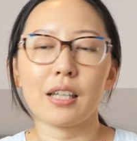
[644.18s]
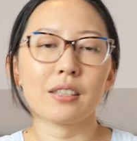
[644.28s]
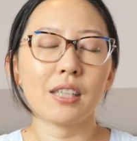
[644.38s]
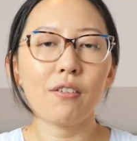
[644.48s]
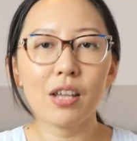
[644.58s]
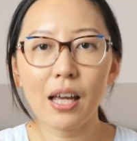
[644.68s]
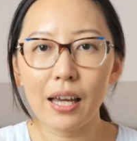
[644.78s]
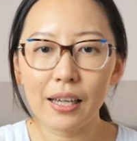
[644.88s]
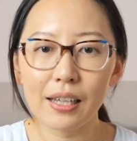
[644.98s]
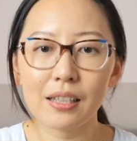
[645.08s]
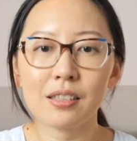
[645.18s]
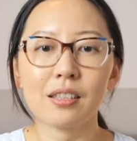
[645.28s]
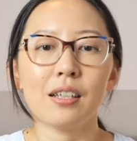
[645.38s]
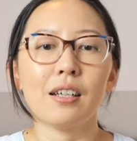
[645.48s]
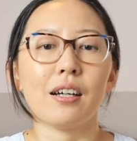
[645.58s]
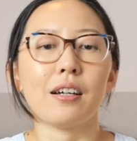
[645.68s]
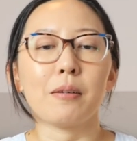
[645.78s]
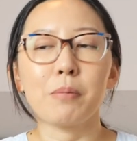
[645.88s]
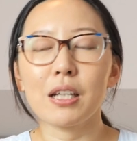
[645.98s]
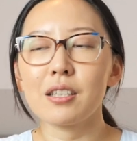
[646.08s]
7 or 8
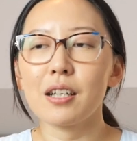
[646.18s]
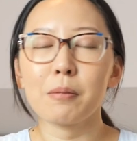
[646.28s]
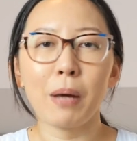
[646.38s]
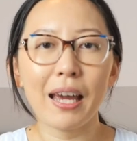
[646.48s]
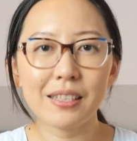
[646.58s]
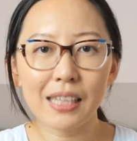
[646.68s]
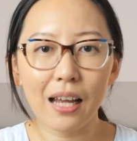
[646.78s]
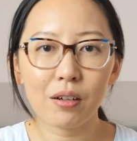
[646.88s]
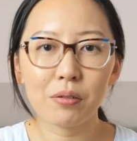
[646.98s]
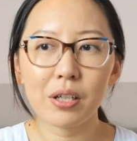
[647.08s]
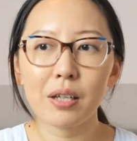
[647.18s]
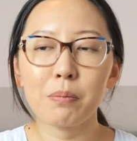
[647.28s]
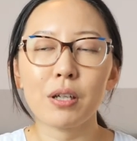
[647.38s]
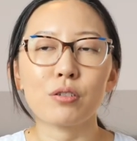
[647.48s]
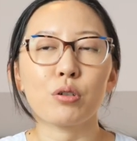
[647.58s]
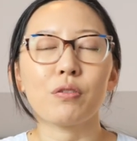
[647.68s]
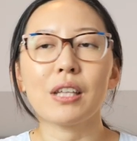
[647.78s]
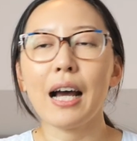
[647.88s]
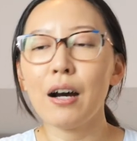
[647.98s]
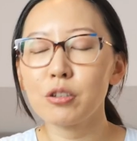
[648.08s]
in Beijing, Pace Gallery being
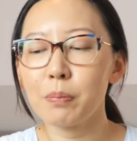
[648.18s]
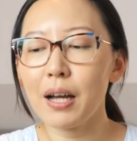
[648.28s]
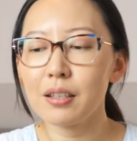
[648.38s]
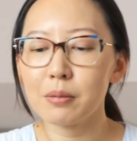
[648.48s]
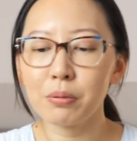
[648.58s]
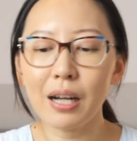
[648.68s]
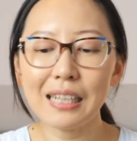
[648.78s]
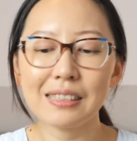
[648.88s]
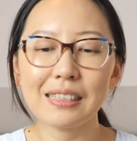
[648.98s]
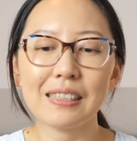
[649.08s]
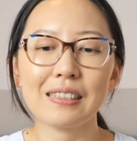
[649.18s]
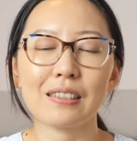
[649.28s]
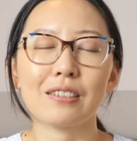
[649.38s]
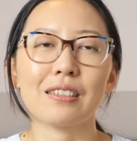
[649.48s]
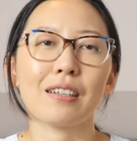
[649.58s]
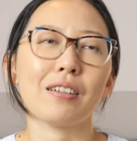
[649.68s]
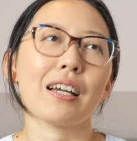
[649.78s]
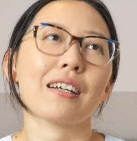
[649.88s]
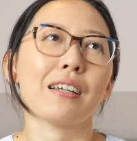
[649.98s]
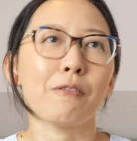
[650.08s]
driven out by the prices. So, you know,
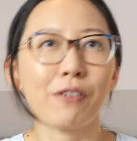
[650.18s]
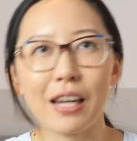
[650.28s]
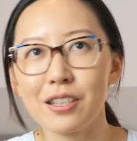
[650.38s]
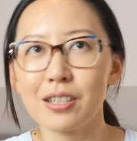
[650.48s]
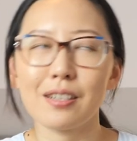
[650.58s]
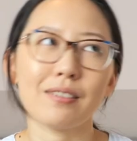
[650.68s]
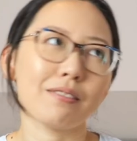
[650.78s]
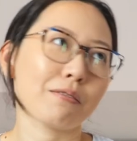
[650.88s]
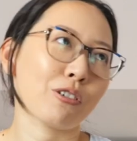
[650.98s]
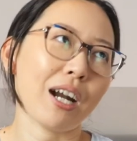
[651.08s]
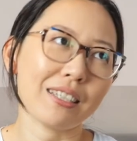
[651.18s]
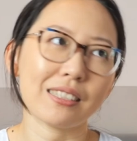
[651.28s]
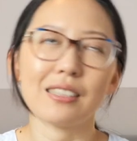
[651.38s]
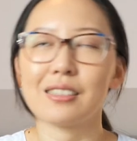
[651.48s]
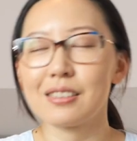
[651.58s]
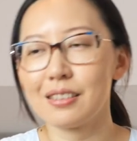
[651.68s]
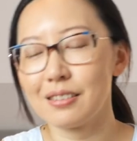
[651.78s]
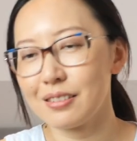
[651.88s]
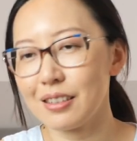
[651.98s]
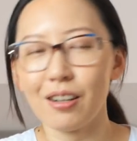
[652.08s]
like inflation crisis
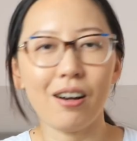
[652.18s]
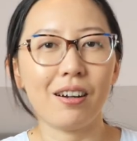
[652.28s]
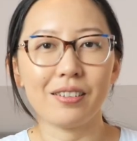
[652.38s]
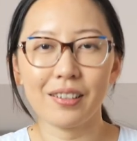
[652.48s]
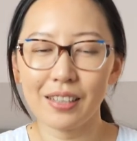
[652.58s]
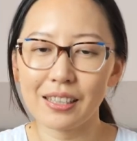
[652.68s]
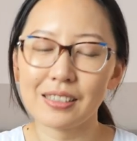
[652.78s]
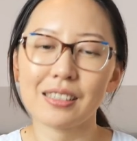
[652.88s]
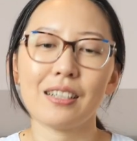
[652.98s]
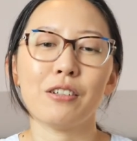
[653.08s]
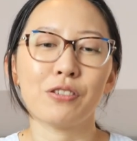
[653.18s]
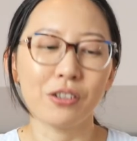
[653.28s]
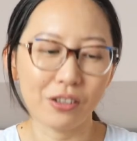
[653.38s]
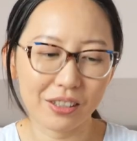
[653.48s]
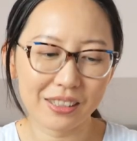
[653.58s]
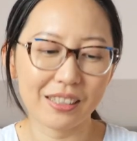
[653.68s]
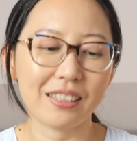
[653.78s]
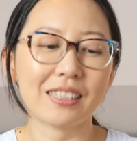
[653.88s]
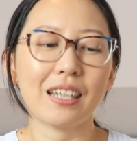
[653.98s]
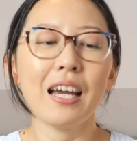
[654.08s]
and all the things, of course,
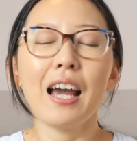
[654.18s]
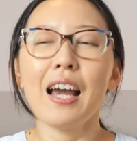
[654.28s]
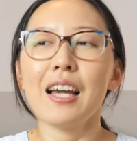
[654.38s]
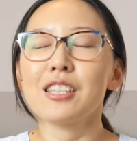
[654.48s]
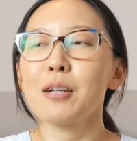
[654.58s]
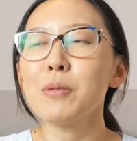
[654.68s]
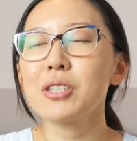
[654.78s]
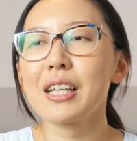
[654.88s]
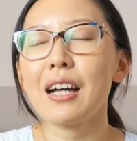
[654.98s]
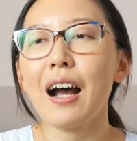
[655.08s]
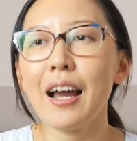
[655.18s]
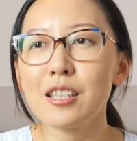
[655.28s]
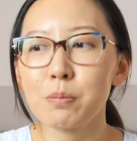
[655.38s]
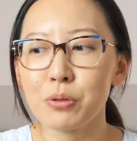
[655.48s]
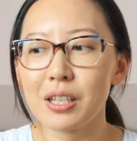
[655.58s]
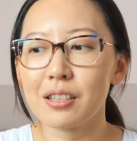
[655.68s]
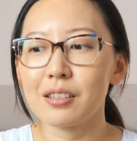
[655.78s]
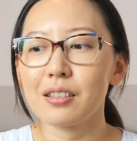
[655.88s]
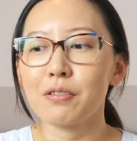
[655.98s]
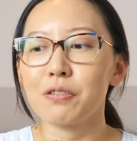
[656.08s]
it's almost like an
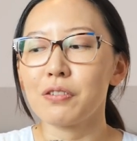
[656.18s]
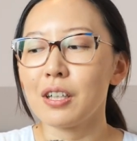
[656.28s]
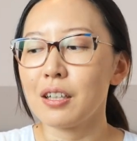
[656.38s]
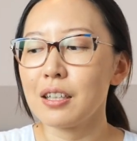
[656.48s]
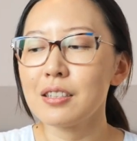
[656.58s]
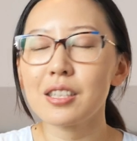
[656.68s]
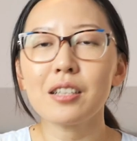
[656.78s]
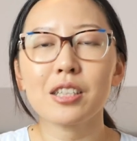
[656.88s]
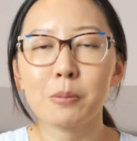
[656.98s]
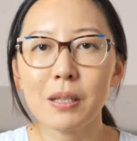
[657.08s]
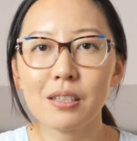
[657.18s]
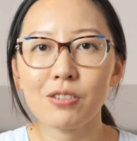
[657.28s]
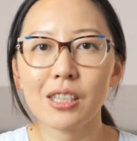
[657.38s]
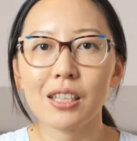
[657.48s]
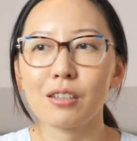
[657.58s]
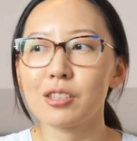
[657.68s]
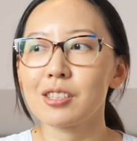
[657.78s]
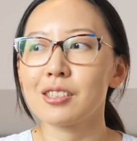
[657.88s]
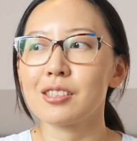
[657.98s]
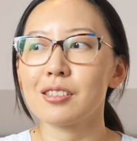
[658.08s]
icebreaker. If in such expensive city, you
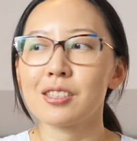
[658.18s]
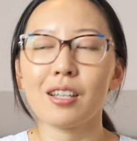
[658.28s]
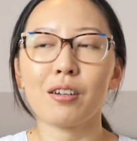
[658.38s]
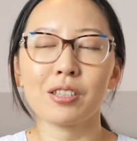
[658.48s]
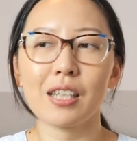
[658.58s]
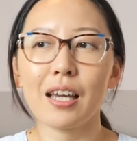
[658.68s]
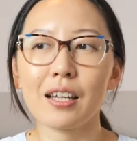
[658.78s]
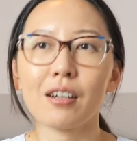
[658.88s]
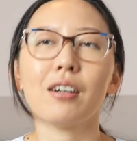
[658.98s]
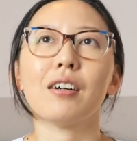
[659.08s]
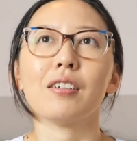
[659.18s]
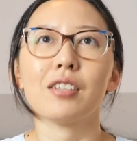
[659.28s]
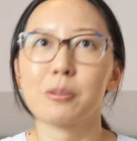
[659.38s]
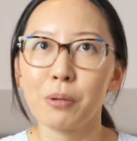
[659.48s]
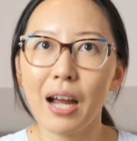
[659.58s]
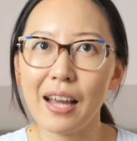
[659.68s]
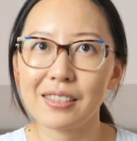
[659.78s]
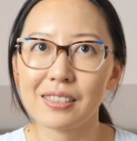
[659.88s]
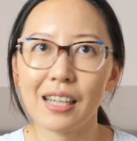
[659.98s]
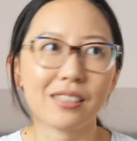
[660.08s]
just start saying, oh, this
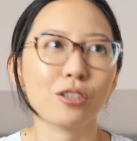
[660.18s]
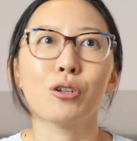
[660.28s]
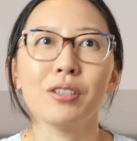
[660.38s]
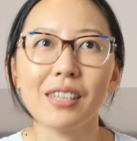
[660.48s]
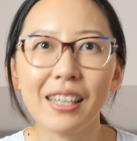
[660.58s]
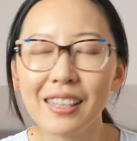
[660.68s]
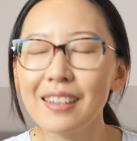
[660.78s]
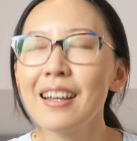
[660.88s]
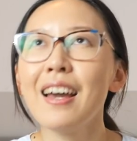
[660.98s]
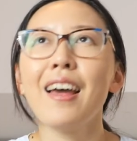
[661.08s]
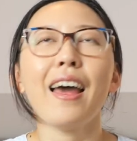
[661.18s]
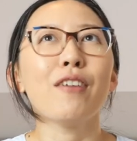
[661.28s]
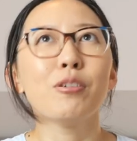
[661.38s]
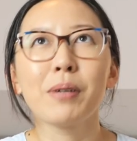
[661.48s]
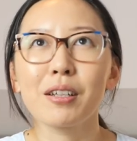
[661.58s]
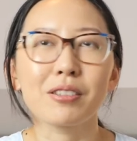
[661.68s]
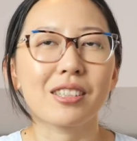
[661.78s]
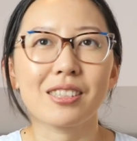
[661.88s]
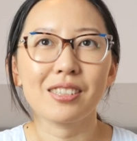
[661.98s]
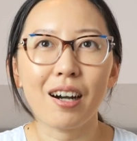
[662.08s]
price has grown. And then everybody would
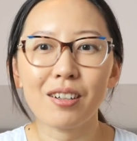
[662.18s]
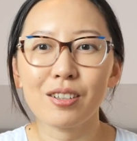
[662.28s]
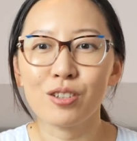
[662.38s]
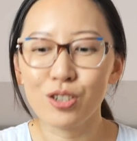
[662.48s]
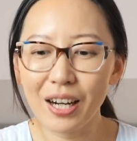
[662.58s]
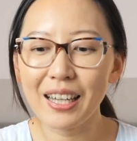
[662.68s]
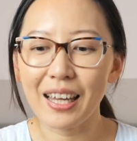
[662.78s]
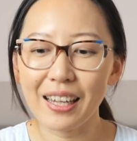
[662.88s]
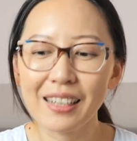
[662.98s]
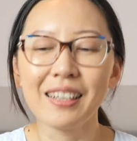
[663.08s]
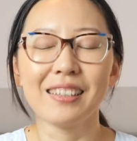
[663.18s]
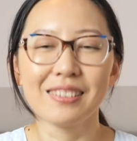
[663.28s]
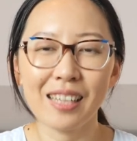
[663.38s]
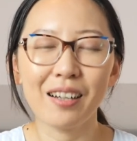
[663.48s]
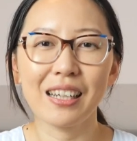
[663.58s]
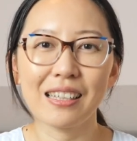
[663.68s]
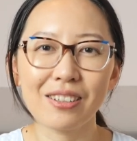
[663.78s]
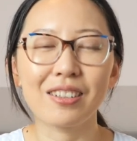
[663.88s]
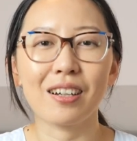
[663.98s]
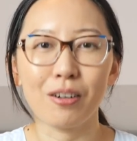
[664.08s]
start joining and telling
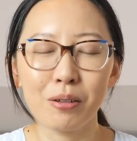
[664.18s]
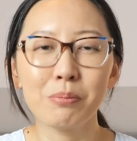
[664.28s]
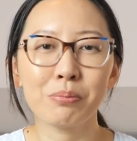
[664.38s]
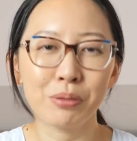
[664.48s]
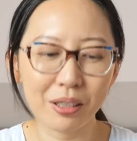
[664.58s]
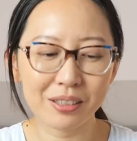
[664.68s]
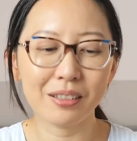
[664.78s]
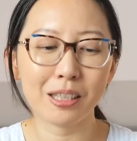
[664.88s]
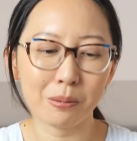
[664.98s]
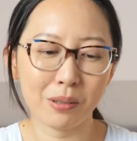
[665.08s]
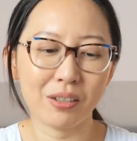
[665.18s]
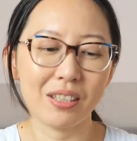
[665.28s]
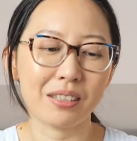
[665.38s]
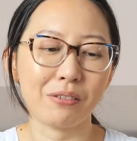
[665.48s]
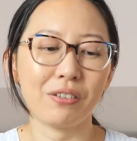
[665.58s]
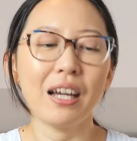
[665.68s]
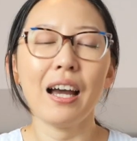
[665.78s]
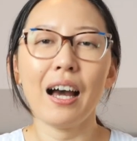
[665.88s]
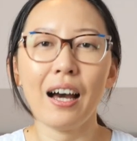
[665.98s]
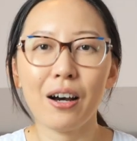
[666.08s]
you their own personal experience of
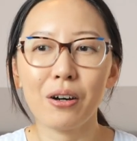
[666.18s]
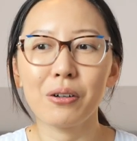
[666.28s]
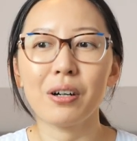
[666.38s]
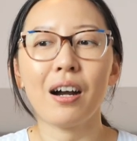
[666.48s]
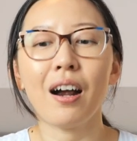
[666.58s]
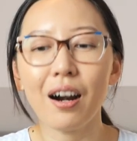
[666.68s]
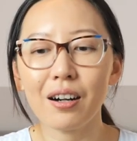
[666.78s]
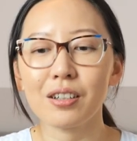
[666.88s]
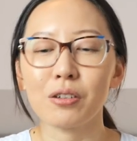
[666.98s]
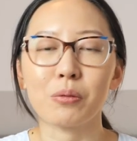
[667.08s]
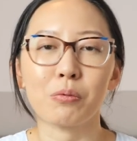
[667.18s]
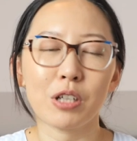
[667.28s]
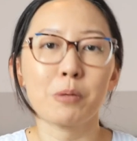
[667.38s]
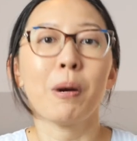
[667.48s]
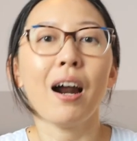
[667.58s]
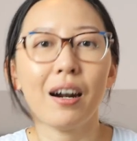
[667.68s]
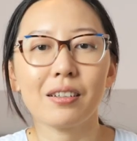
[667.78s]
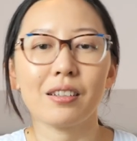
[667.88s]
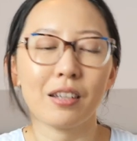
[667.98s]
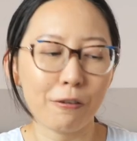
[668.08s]
how hard or which
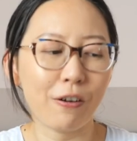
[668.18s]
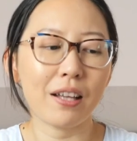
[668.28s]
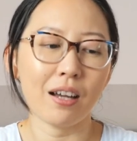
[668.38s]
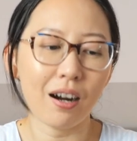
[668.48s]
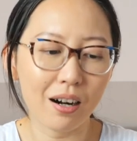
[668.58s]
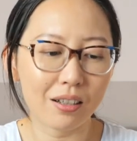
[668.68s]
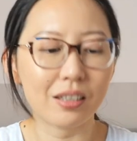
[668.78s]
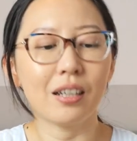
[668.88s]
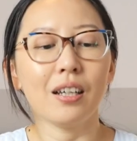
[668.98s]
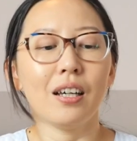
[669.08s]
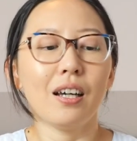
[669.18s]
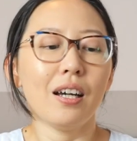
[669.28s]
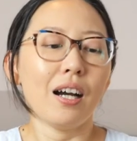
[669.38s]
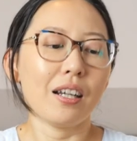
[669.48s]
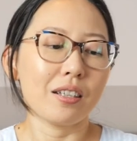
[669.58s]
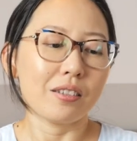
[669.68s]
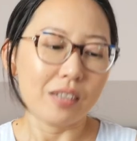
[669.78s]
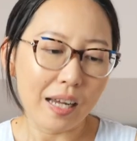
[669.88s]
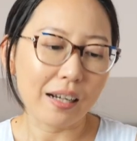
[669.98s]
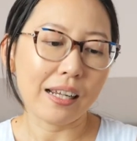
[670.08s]
part they find hard on a
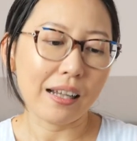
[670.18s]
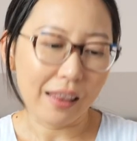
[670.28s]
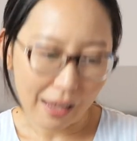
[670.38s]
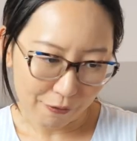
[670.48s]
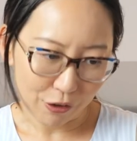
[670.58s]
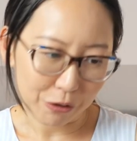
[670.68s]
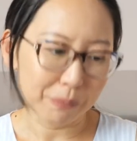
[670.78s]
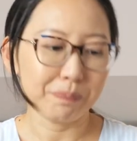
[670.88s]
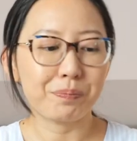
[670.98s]
daily level.